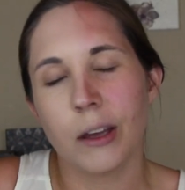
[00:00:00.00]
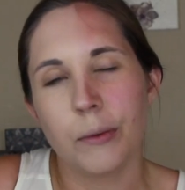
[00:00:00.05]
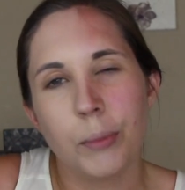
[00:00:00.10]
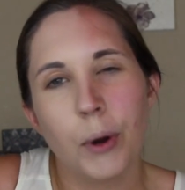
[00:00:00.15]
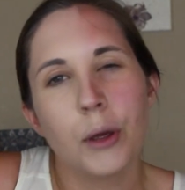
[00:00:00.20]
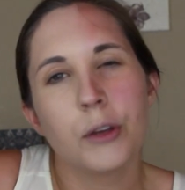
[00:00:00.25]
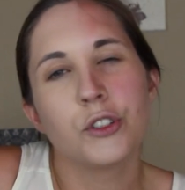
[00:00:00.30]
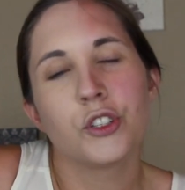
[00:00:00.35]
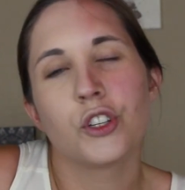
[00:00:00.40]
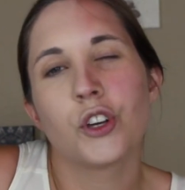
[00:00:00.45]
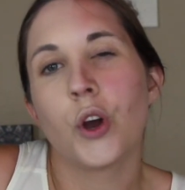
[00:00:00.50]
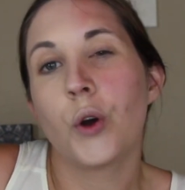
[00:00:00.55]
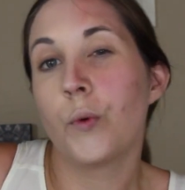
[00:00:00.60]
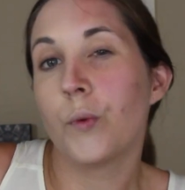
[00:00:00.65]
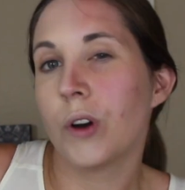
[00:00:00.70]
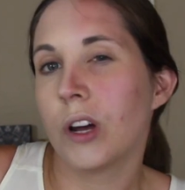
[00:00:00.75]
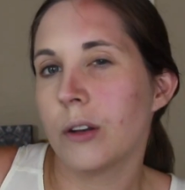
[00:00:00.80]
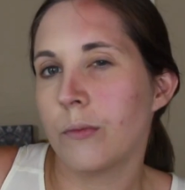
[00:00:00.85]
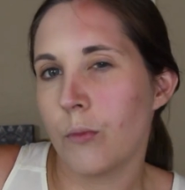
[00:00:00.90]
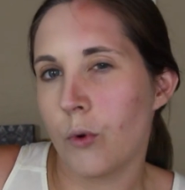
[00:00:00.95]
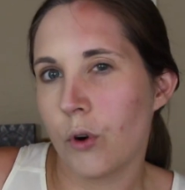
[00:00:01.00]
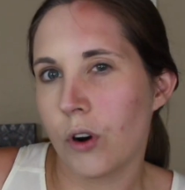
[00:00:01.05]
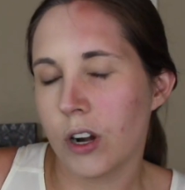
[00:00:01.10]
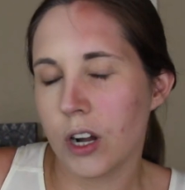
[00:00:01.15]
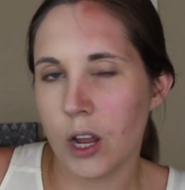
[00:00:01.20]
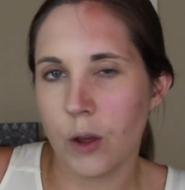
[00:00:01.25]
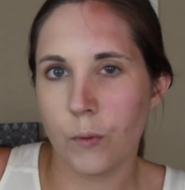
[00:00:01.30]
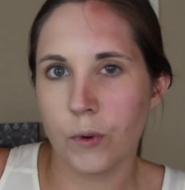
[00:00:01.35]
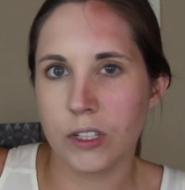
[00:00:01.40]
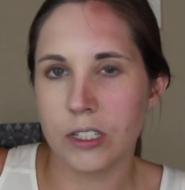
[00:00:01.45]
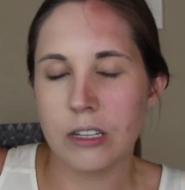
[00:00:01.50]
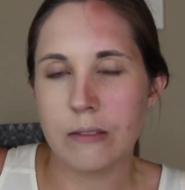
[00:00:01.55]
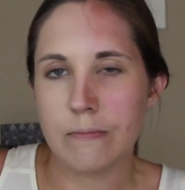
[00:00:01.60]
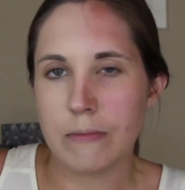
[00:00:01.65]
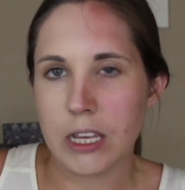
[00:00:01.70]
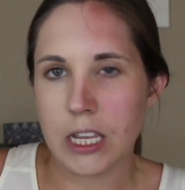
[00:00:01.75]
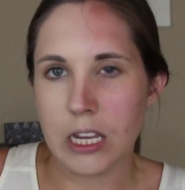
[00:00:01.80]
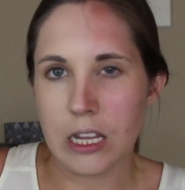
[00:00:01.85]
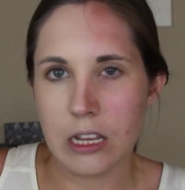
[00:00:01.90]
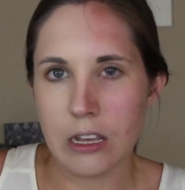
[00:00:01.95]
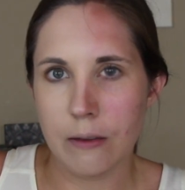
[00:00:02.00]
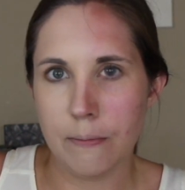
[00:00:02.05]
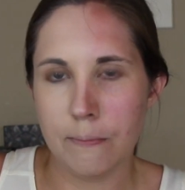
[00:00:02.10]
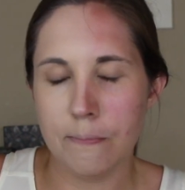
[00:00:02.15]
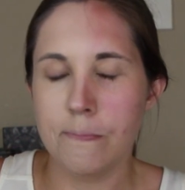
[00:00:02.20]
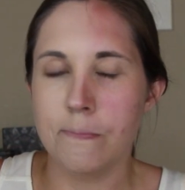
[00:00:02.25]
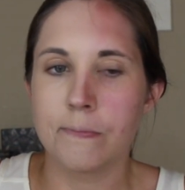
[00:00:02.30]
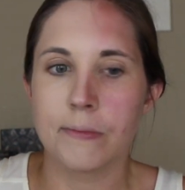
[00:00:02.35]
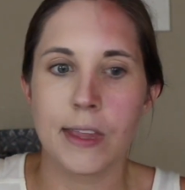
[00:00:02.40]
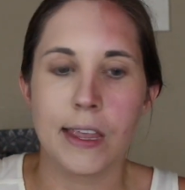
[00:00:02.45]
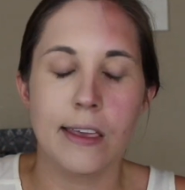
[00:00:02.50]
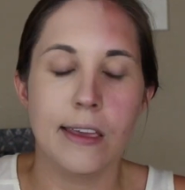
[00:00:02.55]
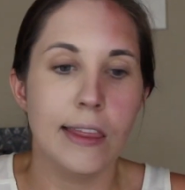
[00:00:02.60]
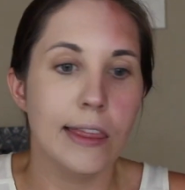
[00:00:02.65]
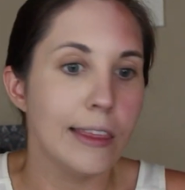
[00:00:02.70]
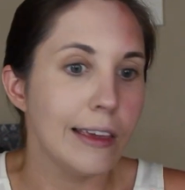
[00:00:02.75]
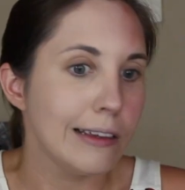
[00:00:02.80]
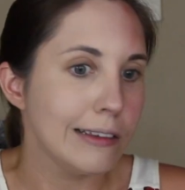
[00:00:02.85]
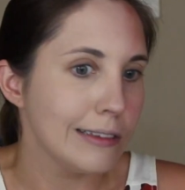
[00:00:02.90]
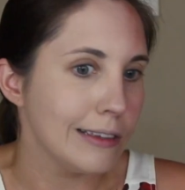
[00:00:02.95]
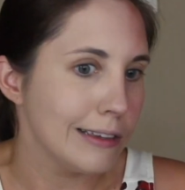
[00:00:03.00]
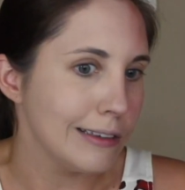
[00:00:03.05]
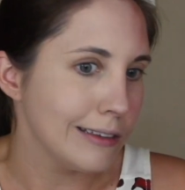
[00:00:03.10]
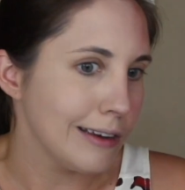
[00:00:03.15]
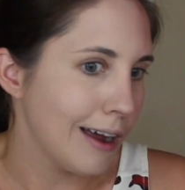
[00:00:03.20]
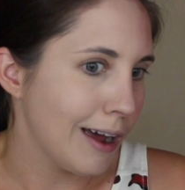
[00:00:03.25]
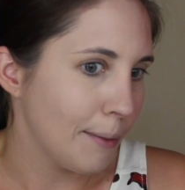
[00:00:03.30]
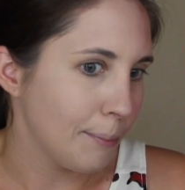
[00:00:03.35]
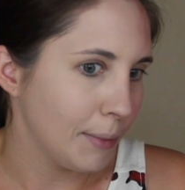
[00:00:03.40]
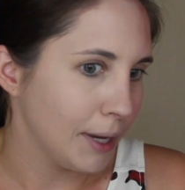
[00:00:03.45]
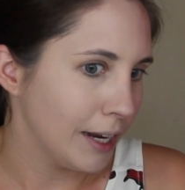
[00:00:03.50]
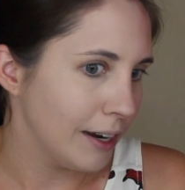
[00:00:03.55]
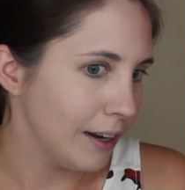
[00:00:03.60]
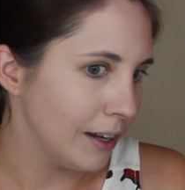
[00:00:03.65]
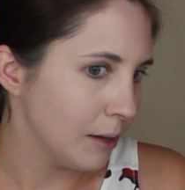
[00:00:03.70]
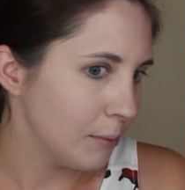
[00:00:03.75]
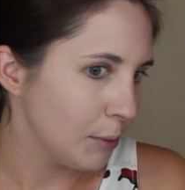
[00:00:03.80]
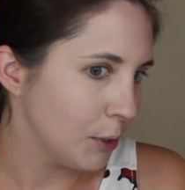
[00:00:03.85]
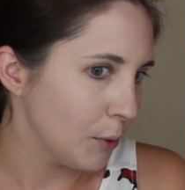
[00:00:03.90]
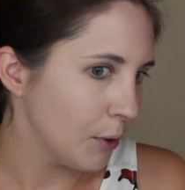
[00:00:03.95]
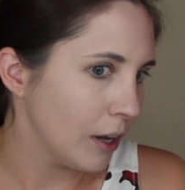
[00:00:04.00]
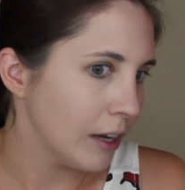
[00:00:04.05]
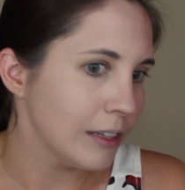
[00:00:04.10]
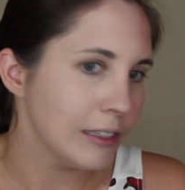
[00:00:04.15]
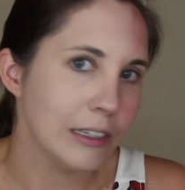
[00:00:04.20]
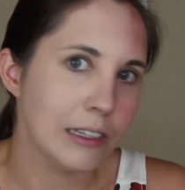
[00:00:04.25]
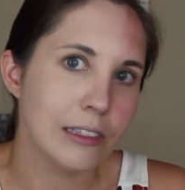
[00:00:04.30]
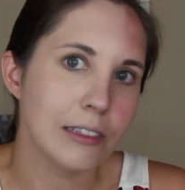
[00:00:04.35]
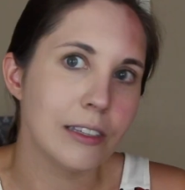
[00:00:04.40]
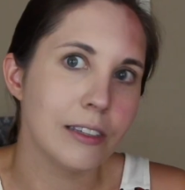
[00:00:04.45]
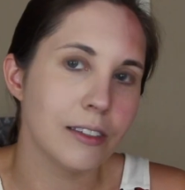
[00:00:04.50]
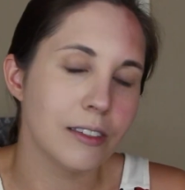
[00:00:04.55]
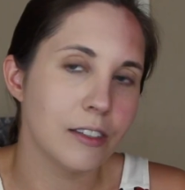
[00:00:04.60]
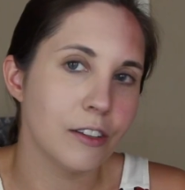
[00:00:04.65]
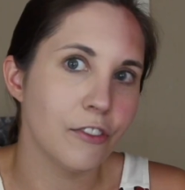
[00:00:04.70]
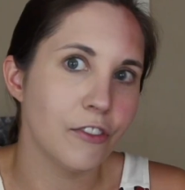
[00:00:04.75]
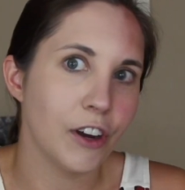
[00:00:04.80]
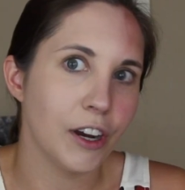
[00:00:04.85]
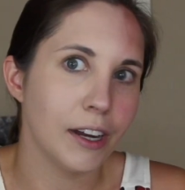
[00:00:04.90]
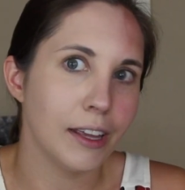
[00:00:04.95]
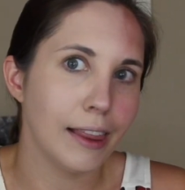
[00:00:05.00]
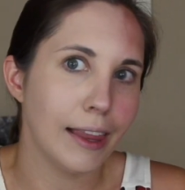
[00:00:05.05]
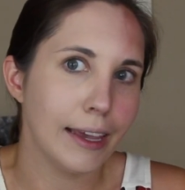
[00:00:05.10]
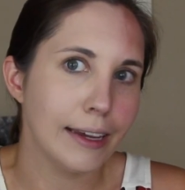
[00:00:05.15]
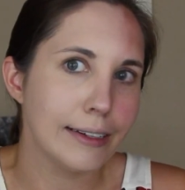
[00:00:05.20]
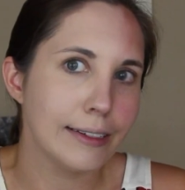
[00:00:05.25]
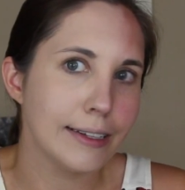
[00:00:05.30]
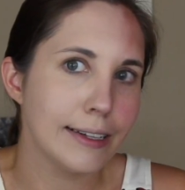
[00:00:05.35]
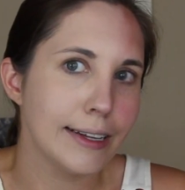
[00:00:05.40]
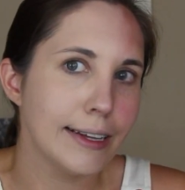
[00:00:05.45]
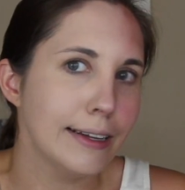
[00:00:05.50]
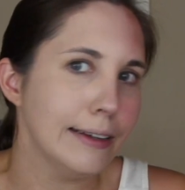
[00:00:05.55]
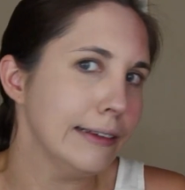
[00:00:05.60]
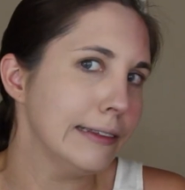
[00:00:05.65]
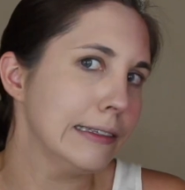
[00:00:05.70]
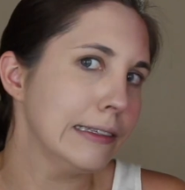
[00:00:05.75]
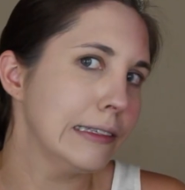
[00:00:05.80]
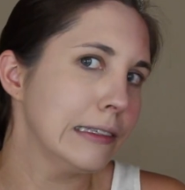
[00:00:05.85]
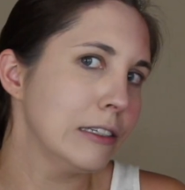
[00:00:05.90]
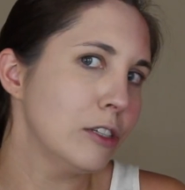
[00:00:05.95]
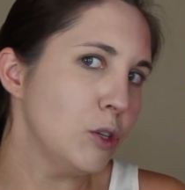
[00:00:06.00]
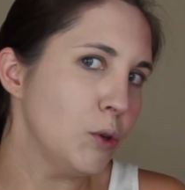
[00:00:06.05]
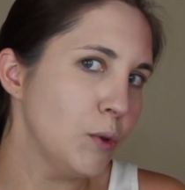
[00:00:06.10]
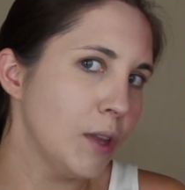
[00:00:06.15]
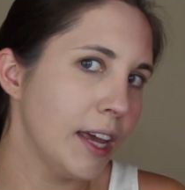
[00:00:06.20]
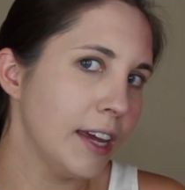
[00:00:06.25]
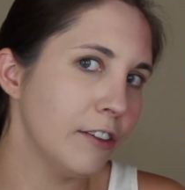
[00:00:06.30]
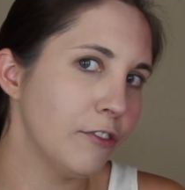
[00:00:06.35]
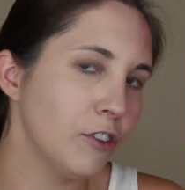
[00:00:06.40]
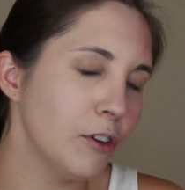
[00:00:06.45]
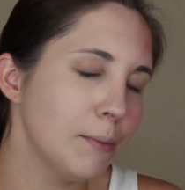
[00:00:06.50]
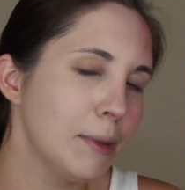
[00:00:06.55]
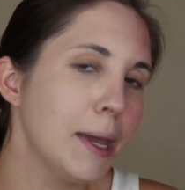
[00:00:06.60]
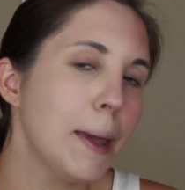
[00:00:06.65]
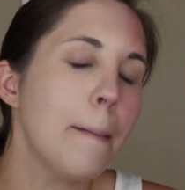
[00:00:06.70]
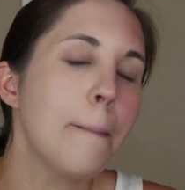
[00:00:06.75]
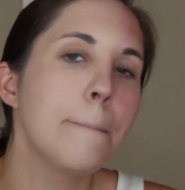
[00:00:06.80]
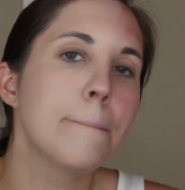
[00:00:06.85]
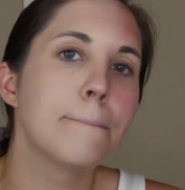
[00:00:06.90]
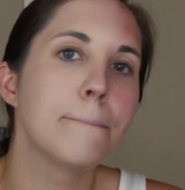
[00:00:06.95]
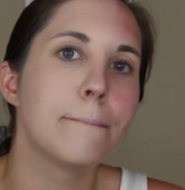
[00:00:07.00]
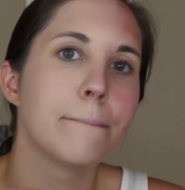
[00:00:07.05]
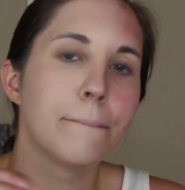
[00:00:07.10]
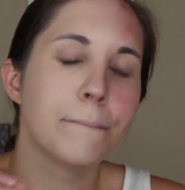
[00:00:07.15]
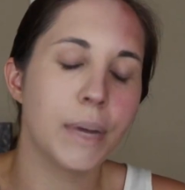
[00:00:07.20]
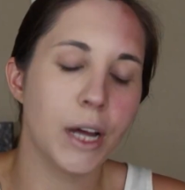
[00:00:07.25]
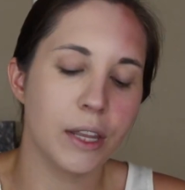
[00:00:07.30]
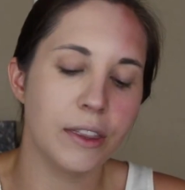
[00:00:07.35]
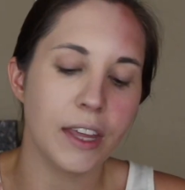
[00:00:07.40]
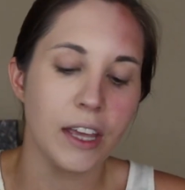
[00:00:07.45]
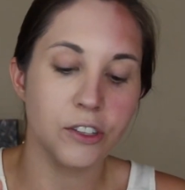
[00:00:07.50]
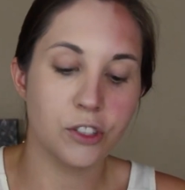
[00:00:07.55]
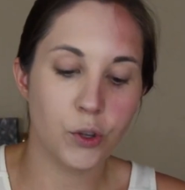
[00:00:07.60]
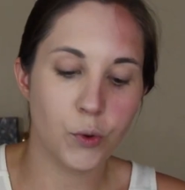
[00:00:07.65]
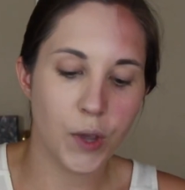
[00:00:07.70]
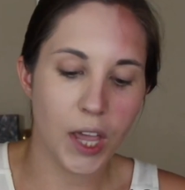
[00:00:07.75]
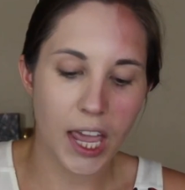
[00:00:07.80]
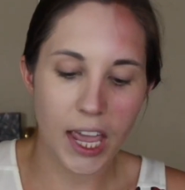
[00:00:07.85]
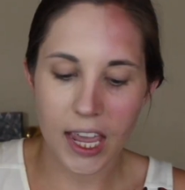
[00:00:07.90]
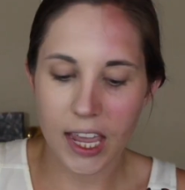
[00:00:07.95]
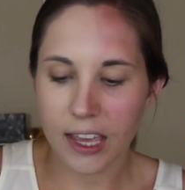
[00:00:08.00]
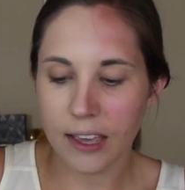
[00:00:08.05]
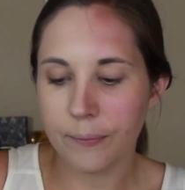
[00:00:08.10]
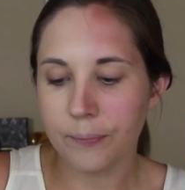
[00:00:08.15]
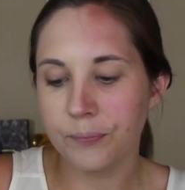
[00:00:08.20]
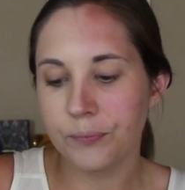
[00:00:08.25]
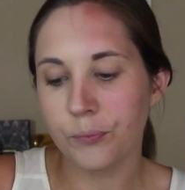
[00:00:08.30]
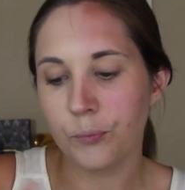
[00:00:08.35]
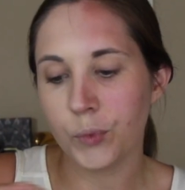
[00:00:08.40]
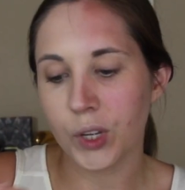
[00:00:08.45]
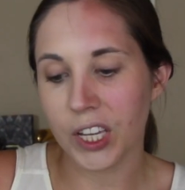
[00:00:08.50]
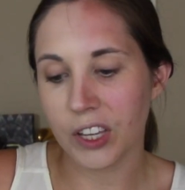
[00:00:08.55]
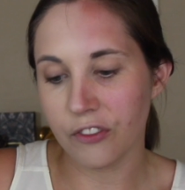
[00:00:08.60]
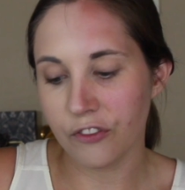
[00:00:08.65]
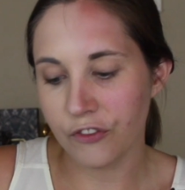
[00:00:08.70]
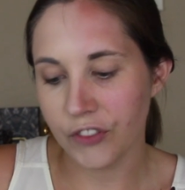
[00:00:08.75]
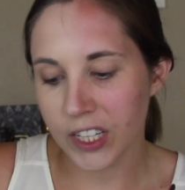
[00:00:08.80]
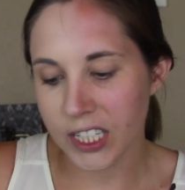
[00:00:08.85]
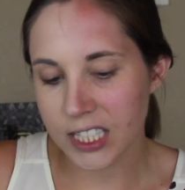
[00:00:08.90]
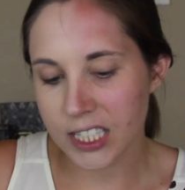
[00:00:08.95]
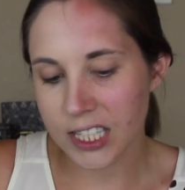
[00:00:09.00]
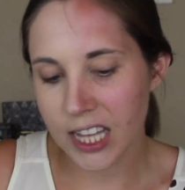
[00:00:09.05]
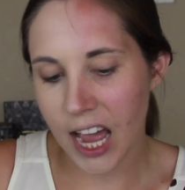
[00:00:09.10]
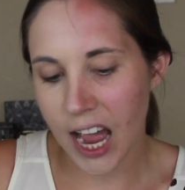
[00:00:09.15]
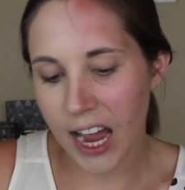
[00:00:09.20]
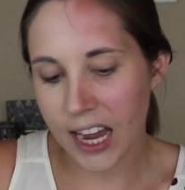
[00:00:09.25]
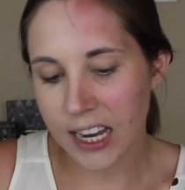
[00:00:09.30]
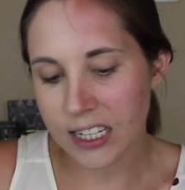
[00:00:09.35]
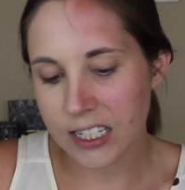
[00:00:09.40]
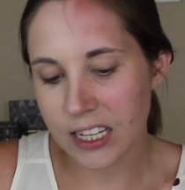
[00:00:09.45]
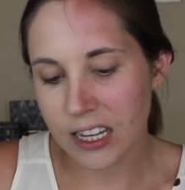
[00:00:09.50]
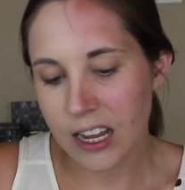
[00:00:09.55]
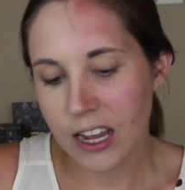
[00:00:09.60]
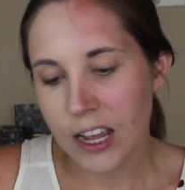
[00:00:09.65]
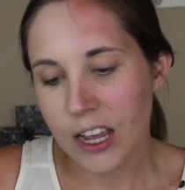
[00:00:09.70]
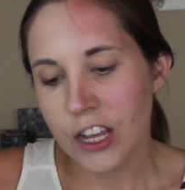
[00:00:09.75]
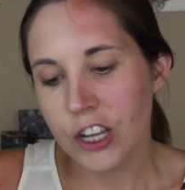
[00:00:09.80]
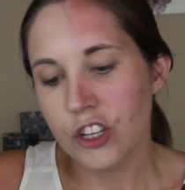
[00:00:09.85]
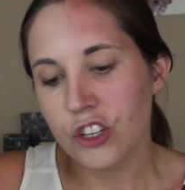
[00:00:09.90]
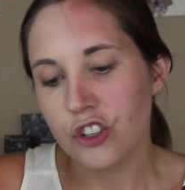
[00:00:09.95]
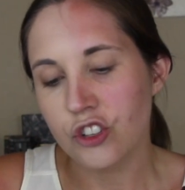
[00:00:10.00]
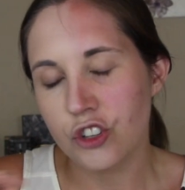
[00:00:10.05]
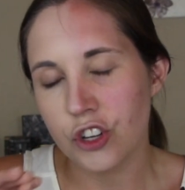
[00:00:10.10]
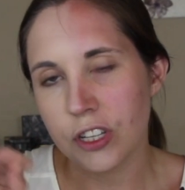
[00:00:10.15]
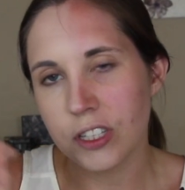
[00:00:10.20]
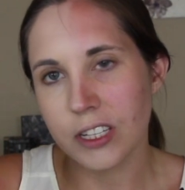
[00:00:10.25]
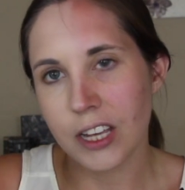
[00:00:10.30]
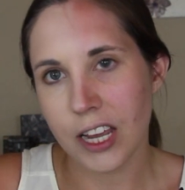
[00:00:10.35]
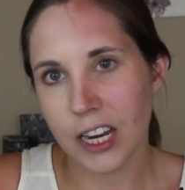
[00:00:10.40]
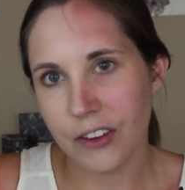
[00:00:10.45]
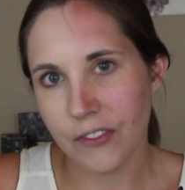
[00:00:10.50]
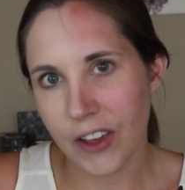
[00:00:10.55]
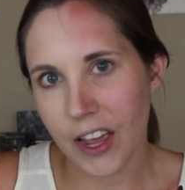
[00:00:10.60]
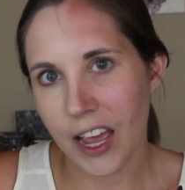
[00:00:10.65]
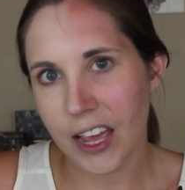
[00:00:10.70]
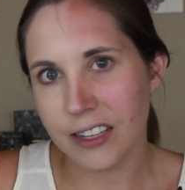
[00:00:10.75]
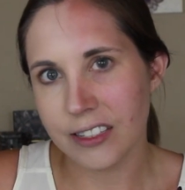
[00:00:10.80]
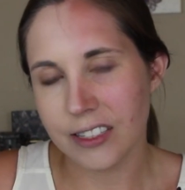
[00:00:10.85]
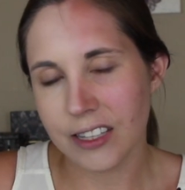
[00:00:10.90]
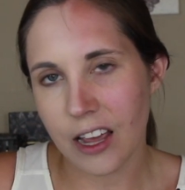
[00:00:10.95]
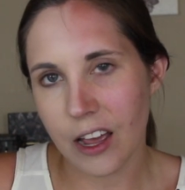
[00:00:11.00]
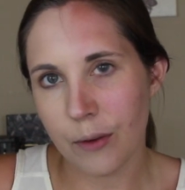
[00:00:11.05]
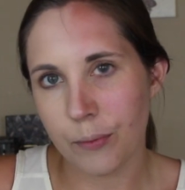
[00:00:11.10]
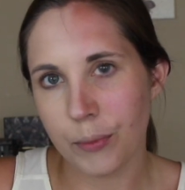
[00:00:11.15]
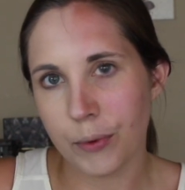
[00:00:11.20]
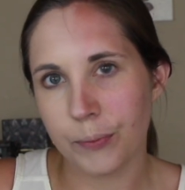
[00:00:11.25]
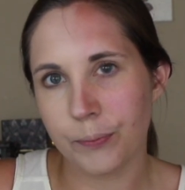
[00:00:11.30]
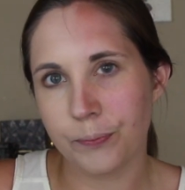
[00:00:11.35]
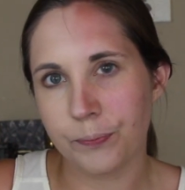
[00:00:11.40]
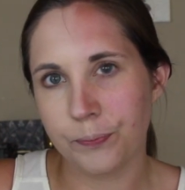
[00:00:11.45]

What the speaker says: probably should go one more, and I went to medium. This is not medium, you guys. This is still very light. It's too light for me, but that's okay. We can fix that. Just kind of a heads up.